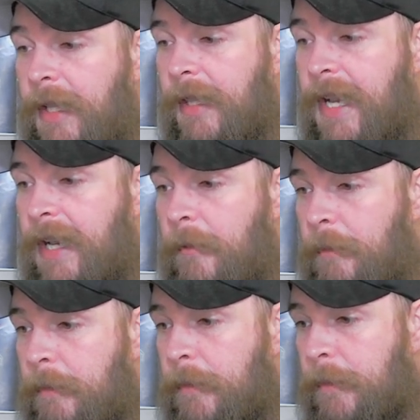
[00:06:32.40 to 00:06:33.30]
that.
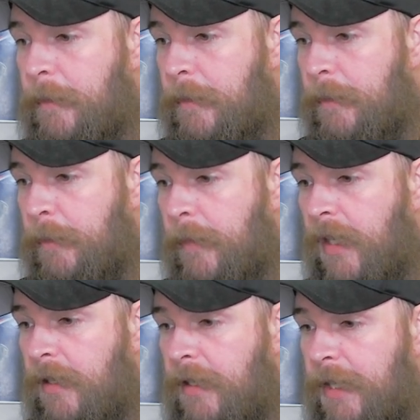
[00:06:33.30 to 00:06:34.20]

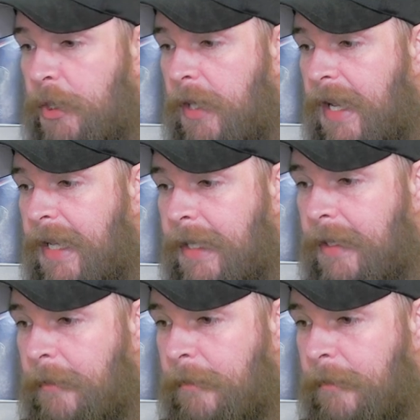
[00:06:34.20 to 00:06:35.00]
Did she like it?